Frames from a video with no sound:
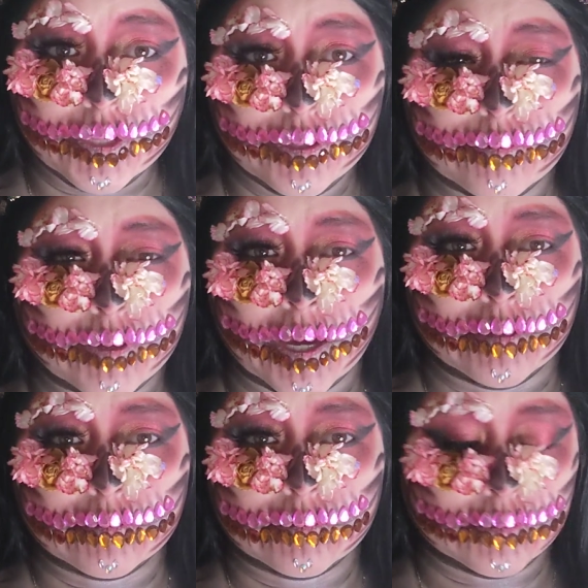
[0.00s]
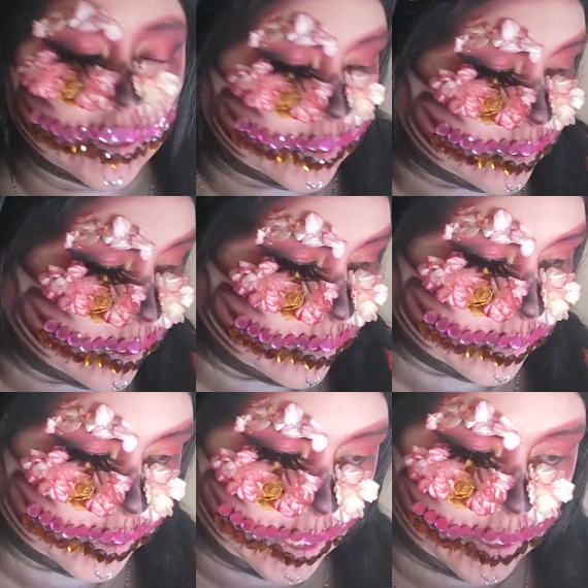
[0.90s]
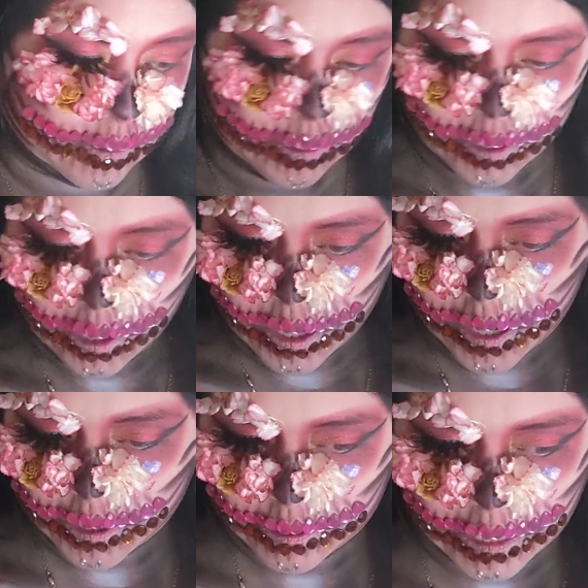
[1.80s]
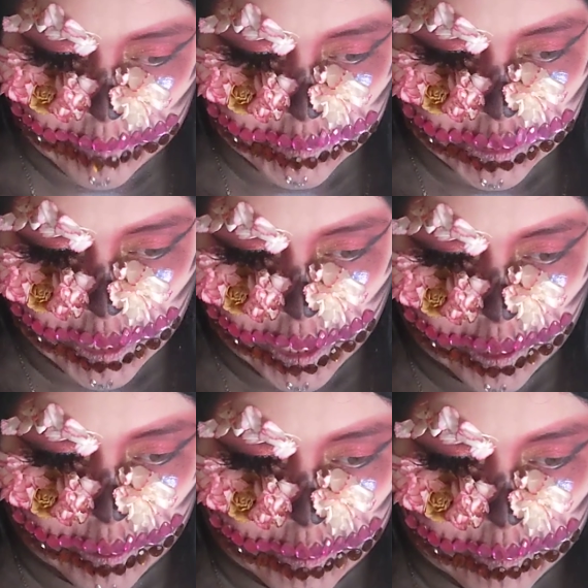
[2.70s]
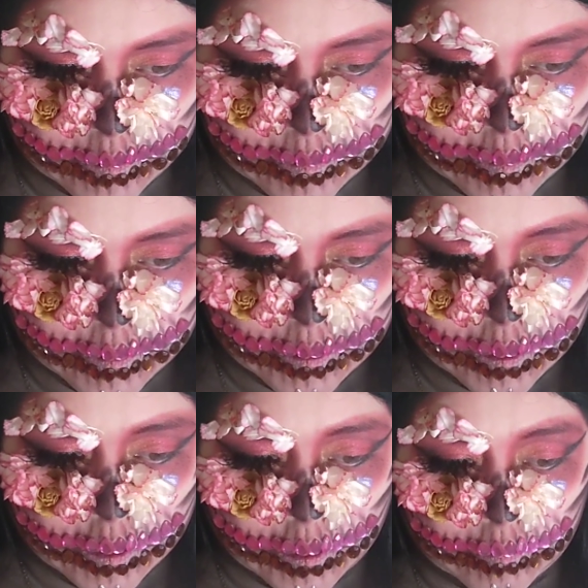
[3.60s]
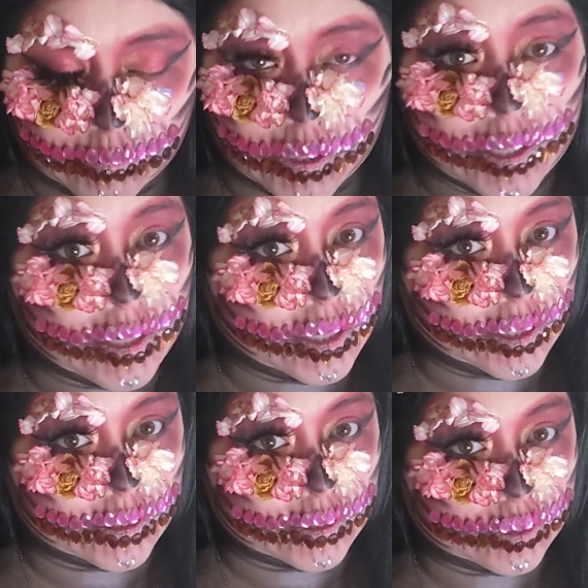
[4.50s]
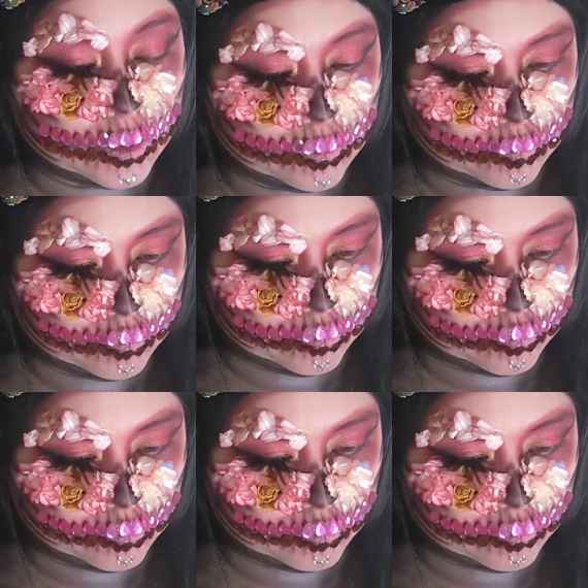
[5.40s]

you can. There's no shade. I'm just saying you don't need to.